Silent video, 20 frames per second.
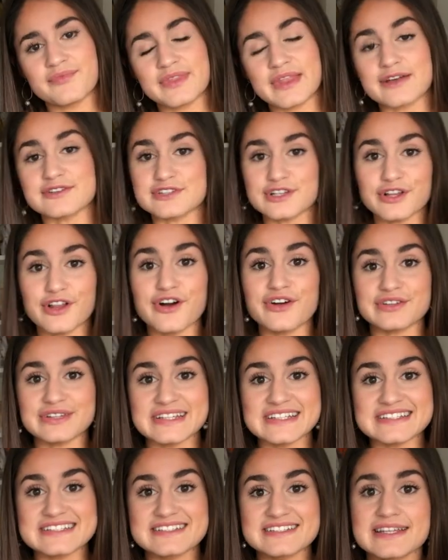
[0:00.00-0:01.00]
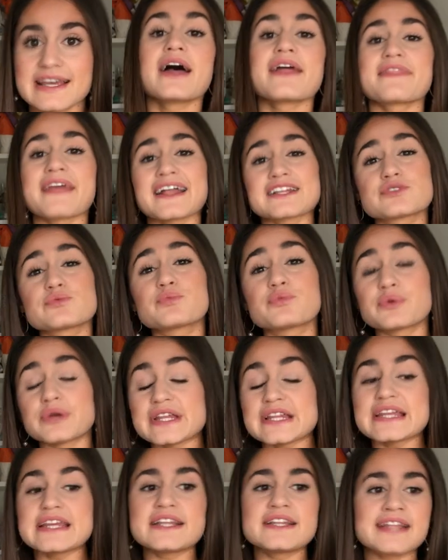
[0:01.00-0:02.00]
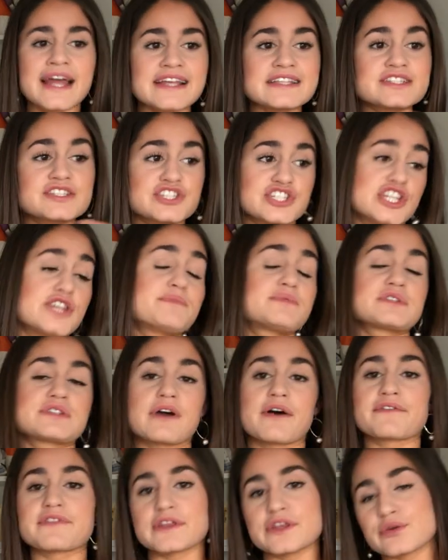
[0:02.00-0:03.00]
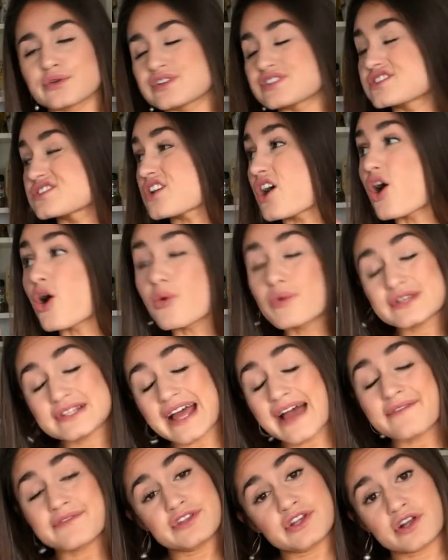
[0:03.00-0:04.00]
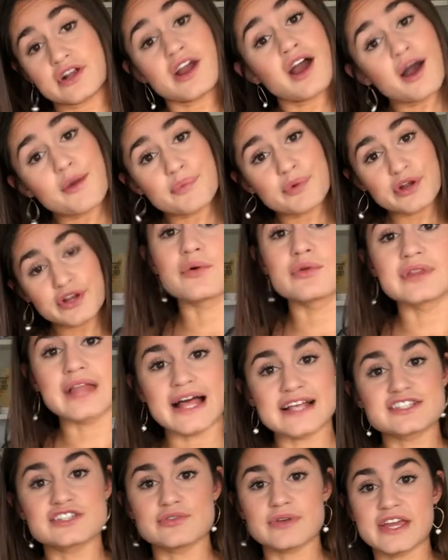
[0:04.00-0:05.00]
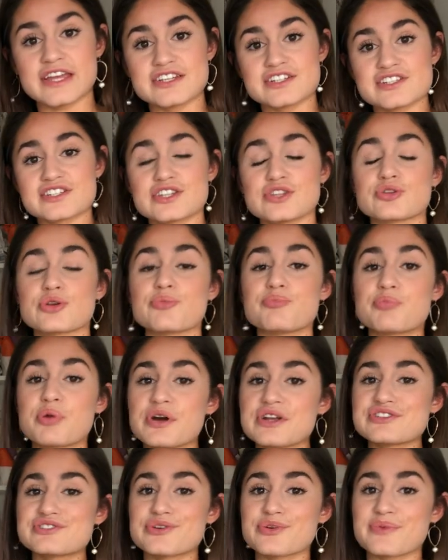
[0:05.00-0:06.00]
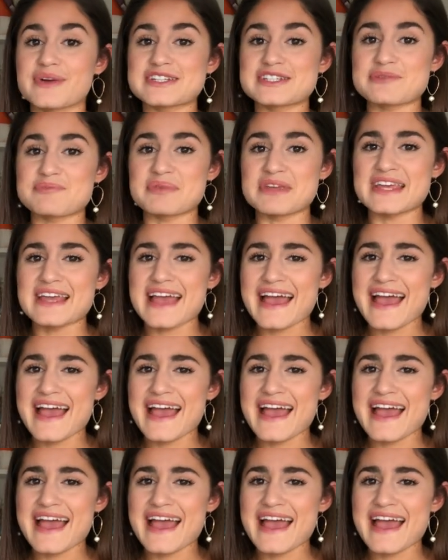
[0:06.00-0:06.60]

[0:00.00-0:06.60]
That was a long list. That's really nice cheap stuff that you can just always have in your cupboard. It will last you ages and you can put into a recipe